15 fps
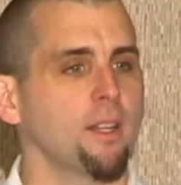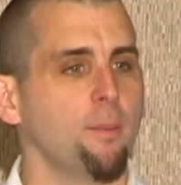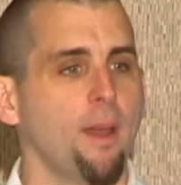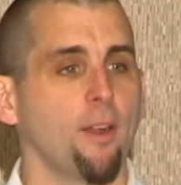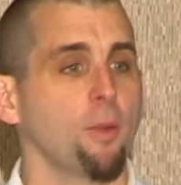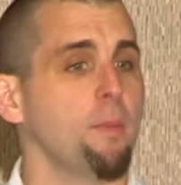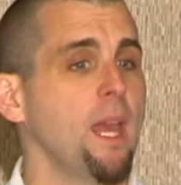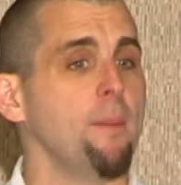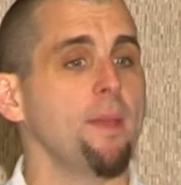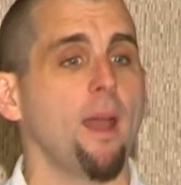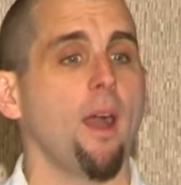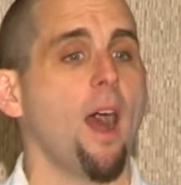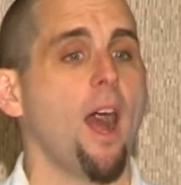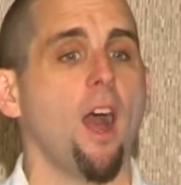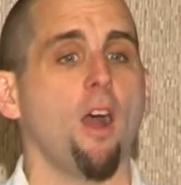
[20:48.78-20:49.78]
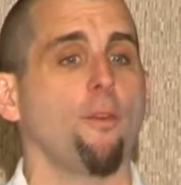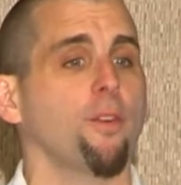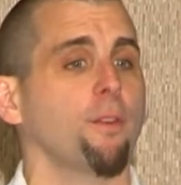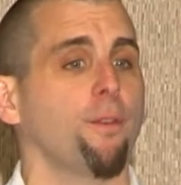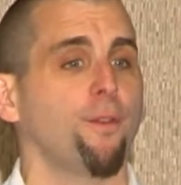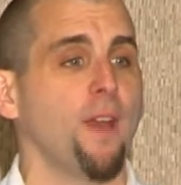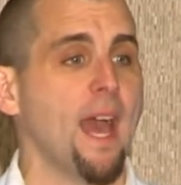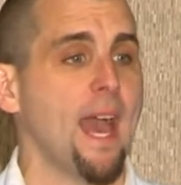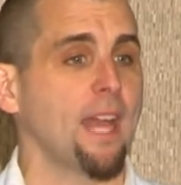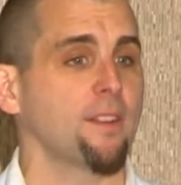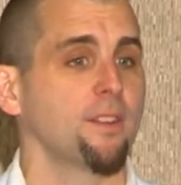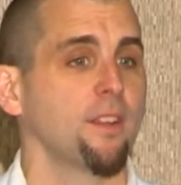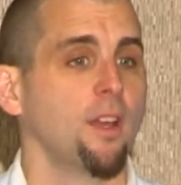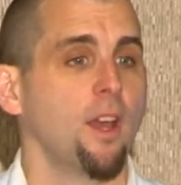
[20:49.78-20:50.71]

about, or maybe I offered a fact